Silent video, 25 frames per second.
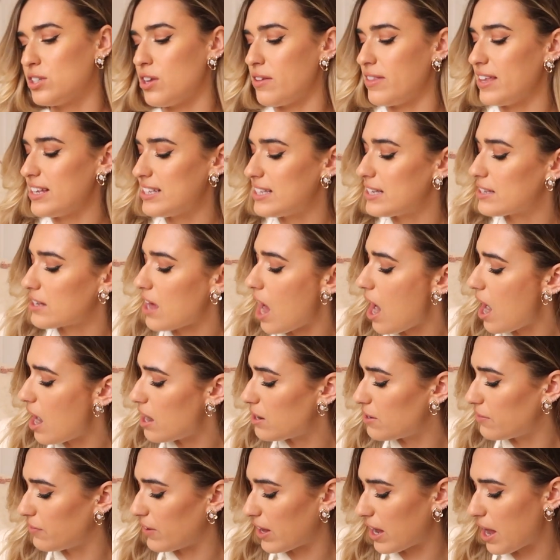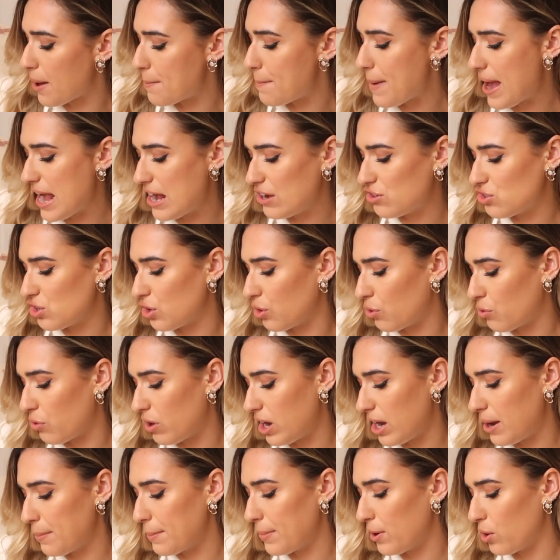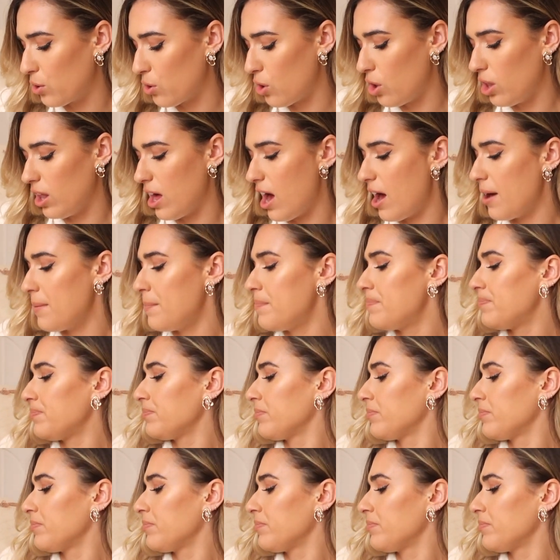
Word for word: So this is kind of like a beige and cream colour.